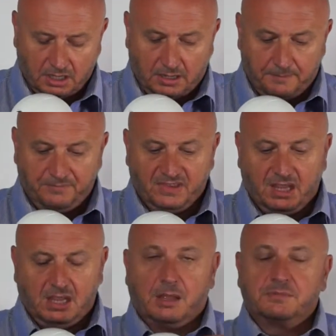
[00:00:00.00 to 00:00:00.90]

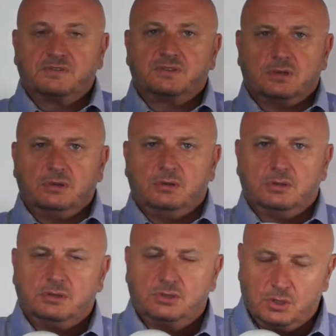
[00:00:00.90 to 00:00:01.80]
It comes with 2
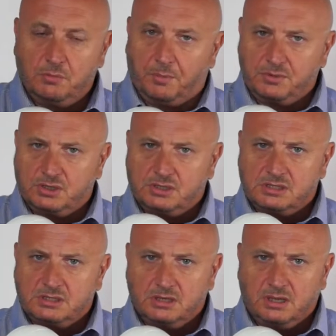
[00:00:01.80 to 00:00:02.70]
zoom options.